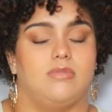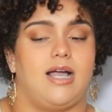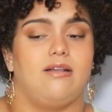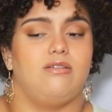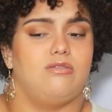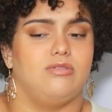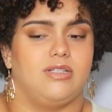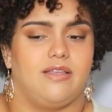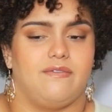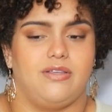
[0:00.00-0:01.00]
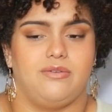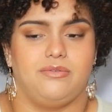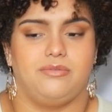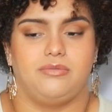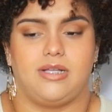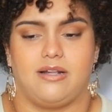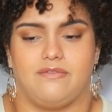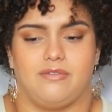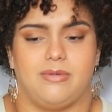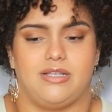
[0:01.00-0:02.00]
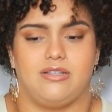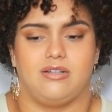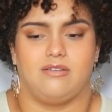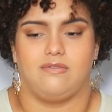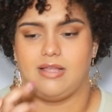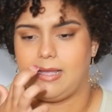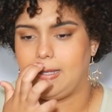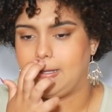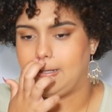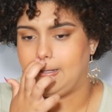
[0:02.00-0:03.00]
I don't know who's giving you that information of like